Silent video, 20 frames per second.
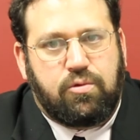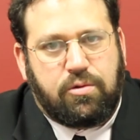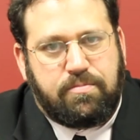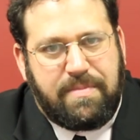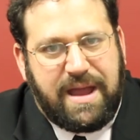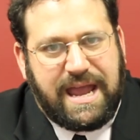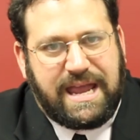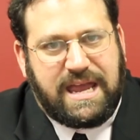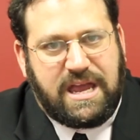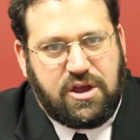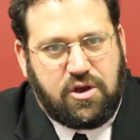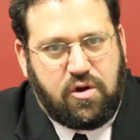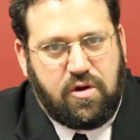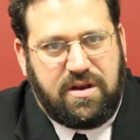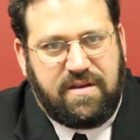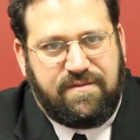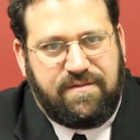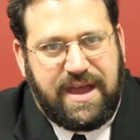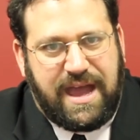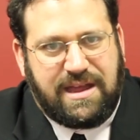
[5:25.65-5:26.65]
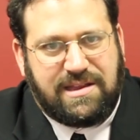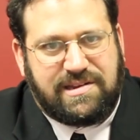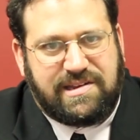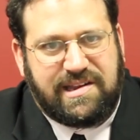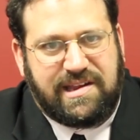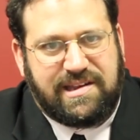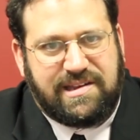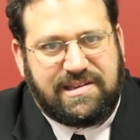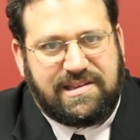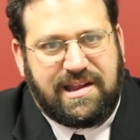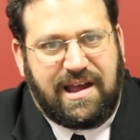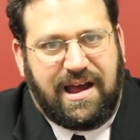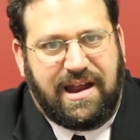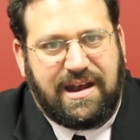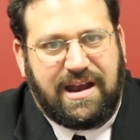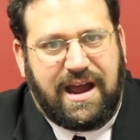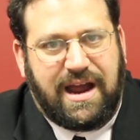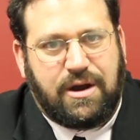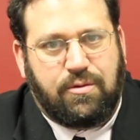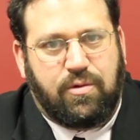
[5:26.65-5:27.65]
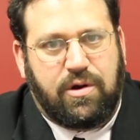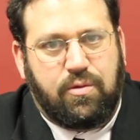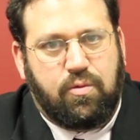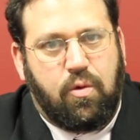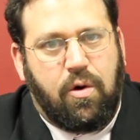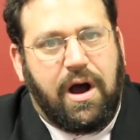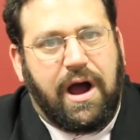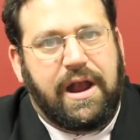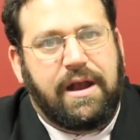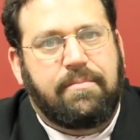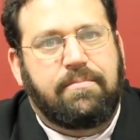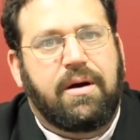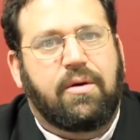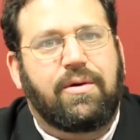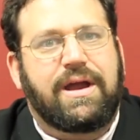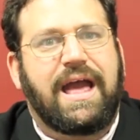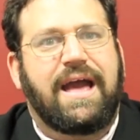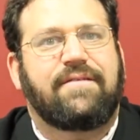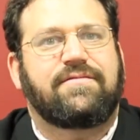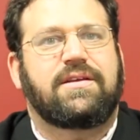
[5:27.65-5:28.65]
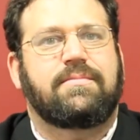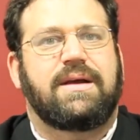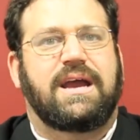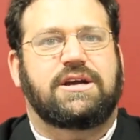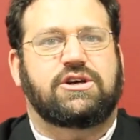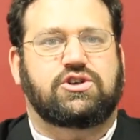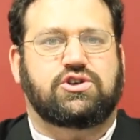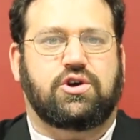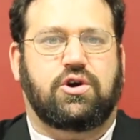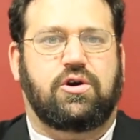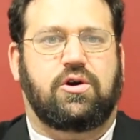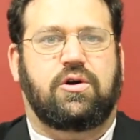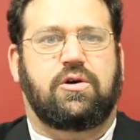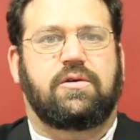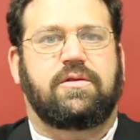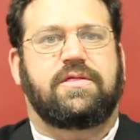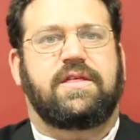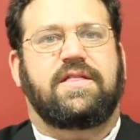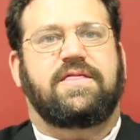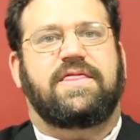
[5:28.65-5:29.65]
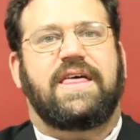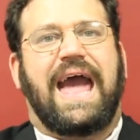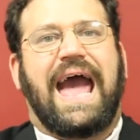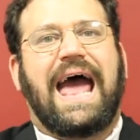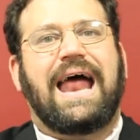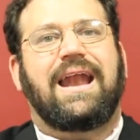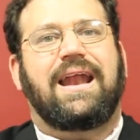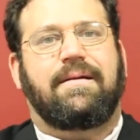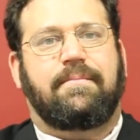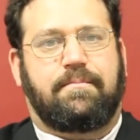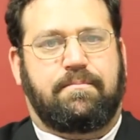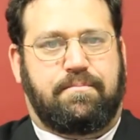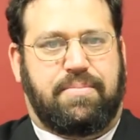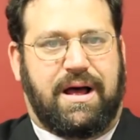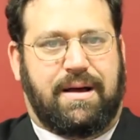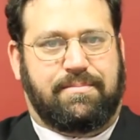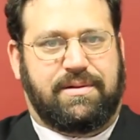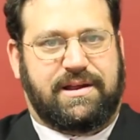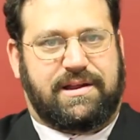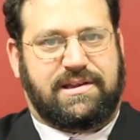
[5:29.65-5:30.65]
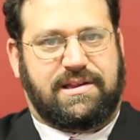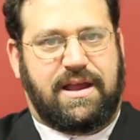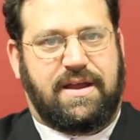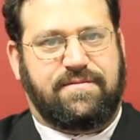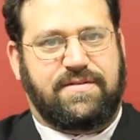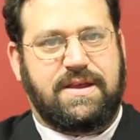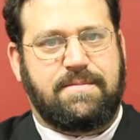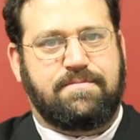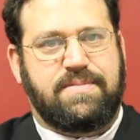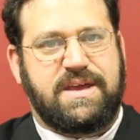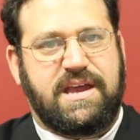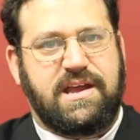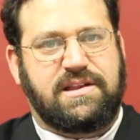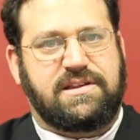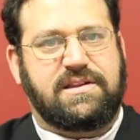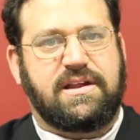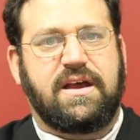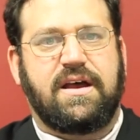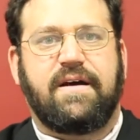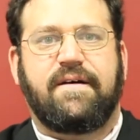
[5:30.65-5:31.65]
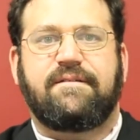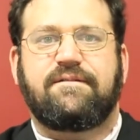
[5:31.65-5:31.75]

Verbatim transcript: We're making good advances on 911, but we have to make sure that that public safety piece